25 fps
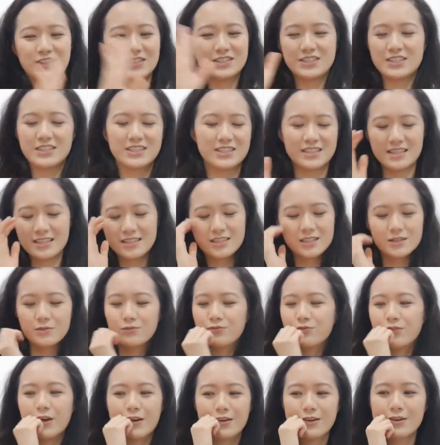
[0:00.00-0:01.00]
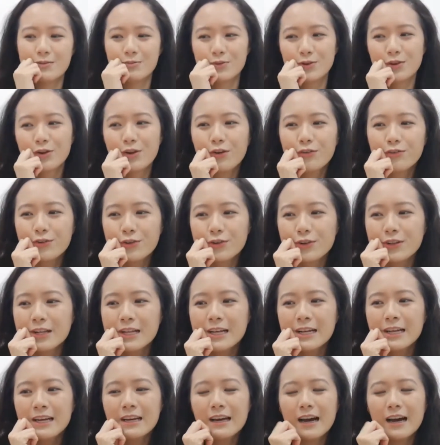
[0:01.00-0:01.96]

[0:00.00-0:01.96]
It's just very beautiful.